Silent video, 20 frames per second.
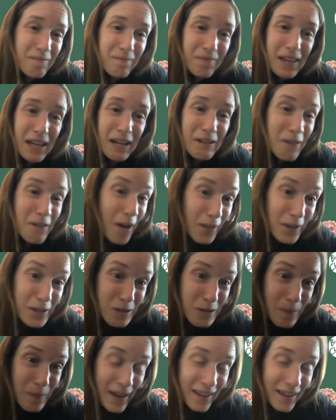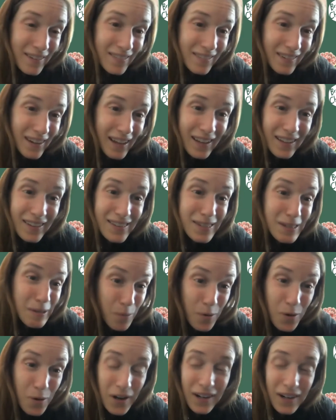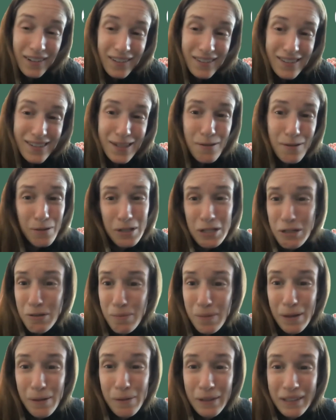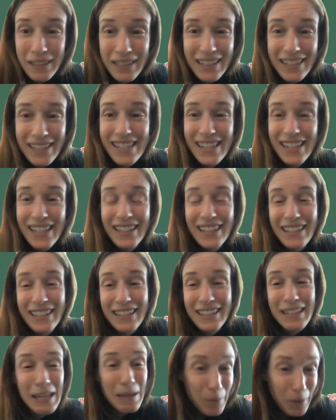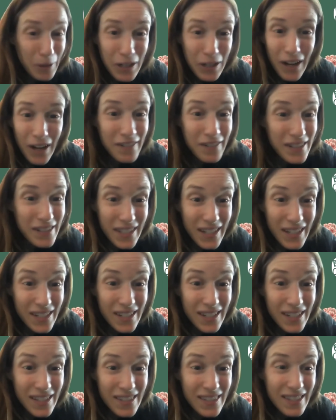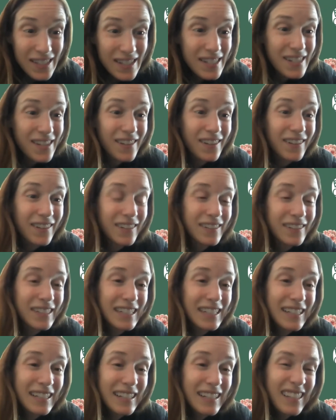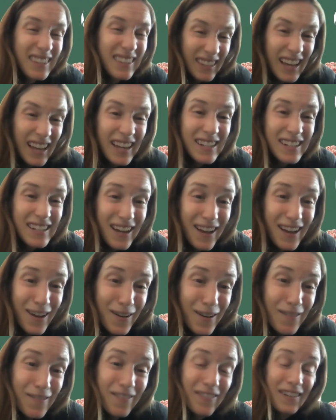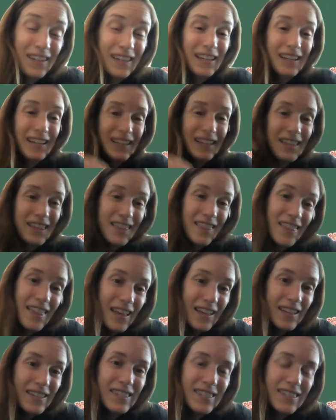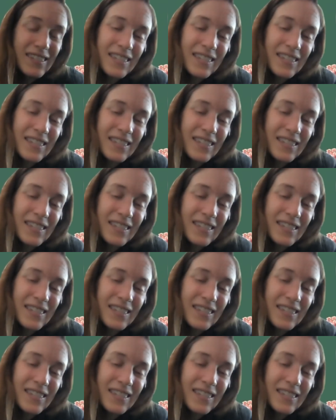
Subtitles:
acknowledgement, and support. So would you be willing to keep your conversations until the end of this